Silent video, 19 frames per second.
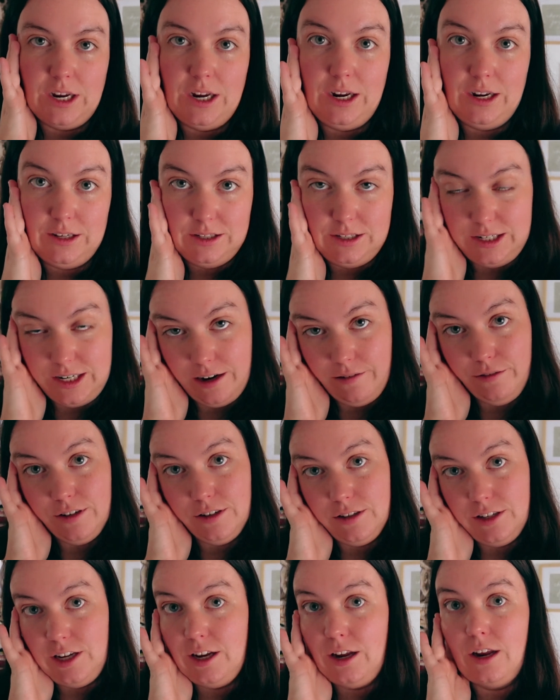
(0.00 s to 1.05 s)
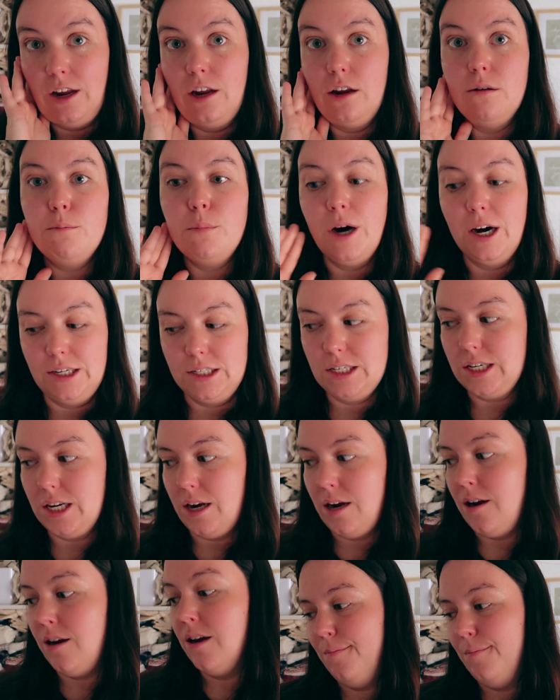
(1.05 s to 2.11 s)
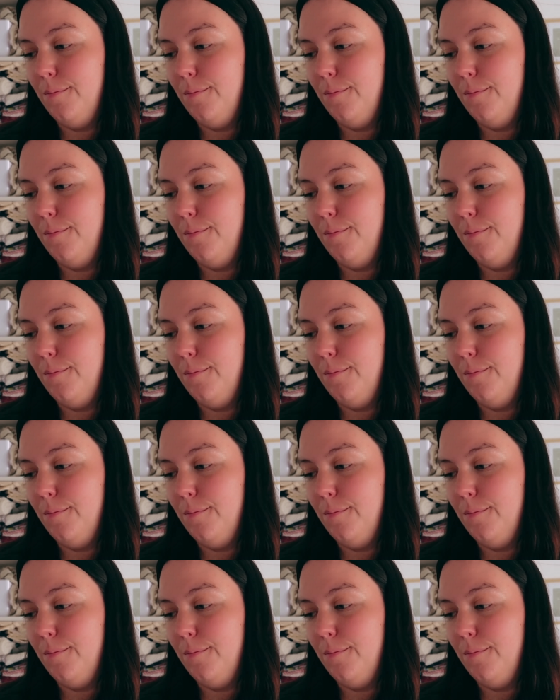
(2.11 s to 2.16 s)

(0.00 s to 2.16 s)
is definitely putsy,